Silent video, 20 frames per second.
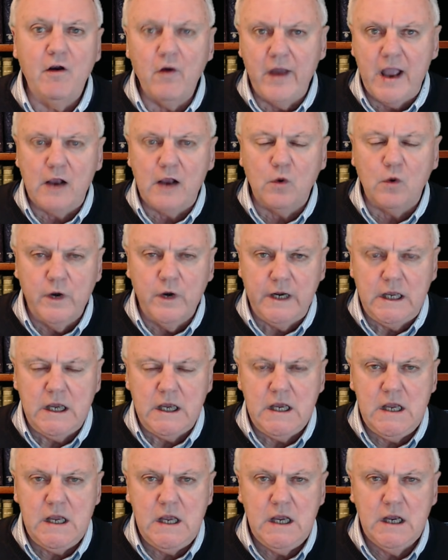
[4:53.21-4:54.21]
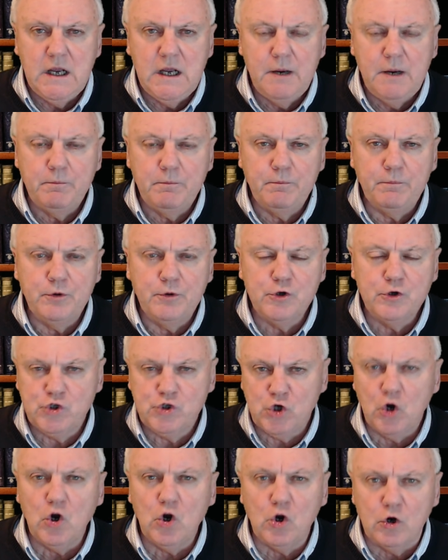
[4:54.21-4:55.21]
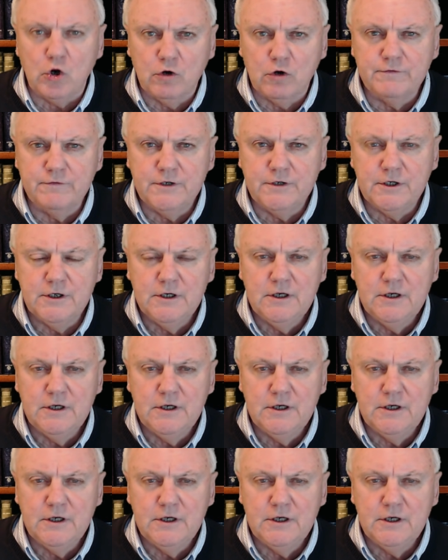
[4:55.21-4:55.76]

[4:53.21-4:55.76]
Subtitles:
equity preserved.